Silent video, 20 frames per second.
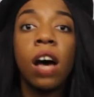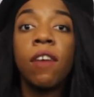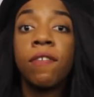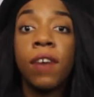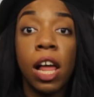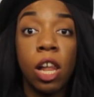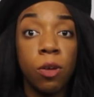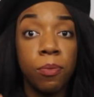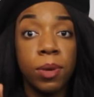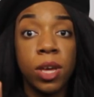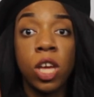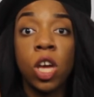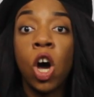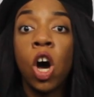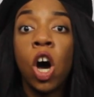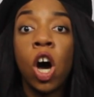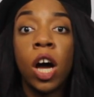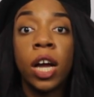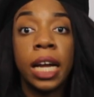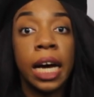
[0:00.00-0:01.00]
Follow me
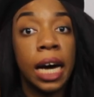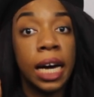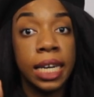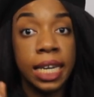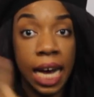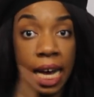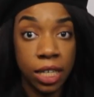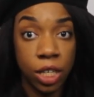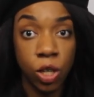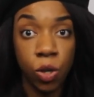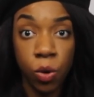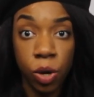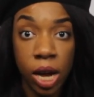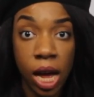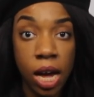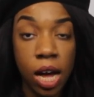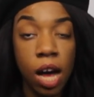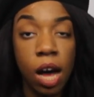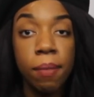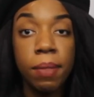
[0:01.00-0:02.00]
on
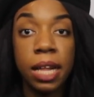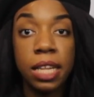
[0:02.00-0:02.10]
HADASSADOR.com.